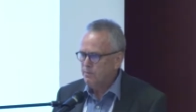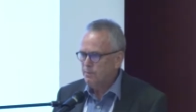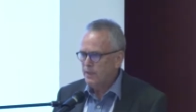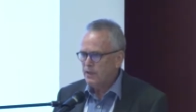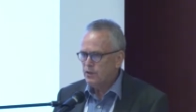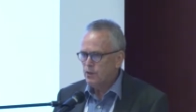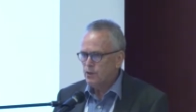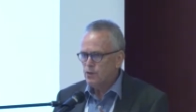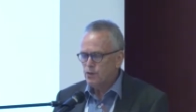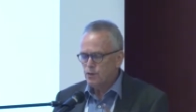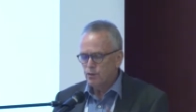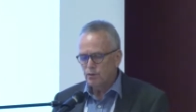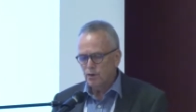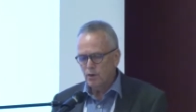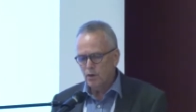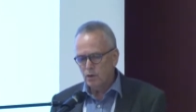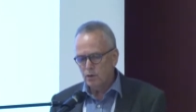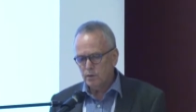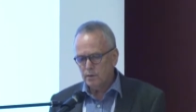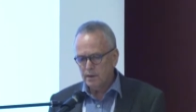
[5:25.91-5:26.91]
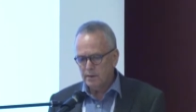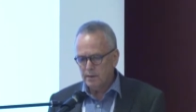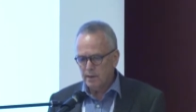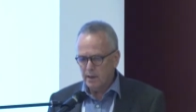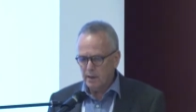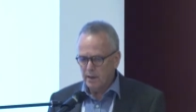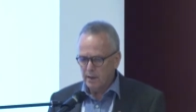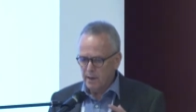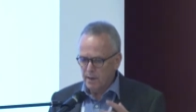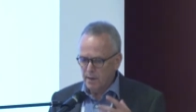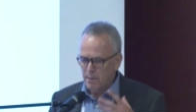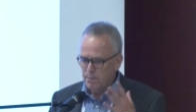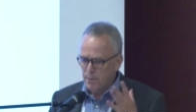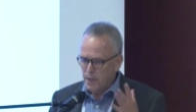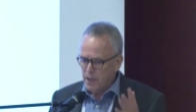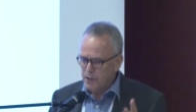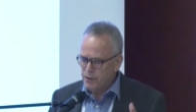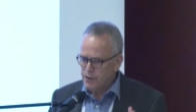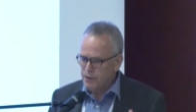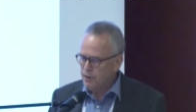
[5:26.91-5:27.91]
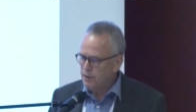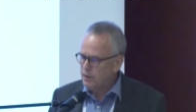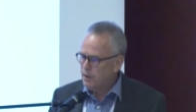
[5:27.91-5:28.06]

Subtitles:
but you should know that there are emerging